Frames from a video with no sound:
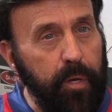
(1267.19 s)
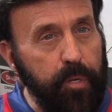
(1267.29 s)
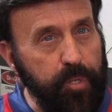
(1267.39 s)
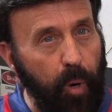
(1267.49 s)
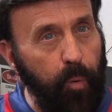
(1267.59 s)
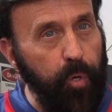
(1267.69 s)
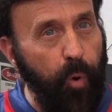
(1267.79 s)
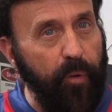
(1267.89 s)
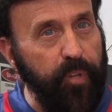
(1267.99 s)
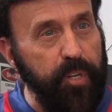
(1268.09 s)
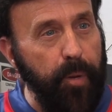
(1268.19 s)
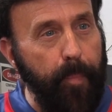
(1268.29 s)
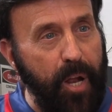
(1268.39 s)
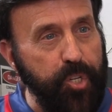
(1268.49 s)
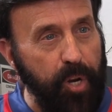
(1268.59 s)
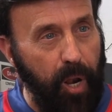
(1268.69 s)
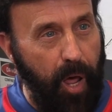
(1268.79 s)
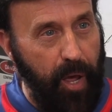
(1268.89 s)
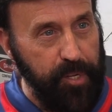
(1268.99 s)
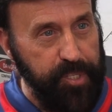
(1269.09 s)
So you have to
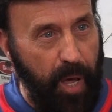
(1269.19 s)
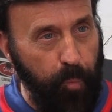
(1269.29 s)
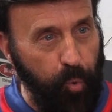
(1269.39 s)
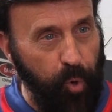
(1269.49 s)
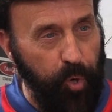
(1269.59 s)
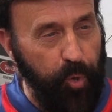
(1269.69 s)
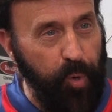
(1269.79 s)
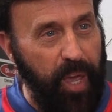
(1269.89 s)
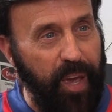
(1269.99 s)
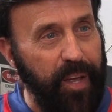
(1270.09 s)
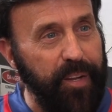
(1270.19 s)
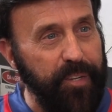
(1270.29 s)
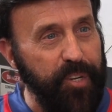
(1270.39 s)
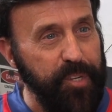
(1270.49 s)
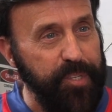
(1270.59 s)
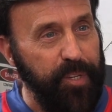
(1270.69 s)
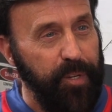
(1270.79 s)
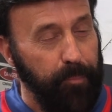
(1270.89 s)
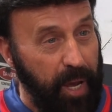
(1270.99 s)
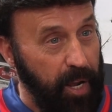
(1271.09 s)
dimensionalize that word. You can't just
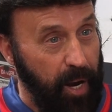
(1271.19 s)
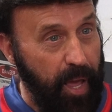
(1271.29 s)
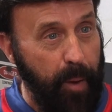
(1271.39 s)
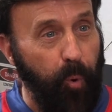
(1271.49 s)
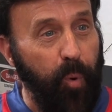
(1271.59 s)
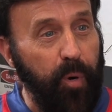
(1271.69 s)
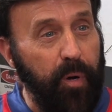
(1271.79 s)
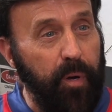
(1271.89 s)
make it a label.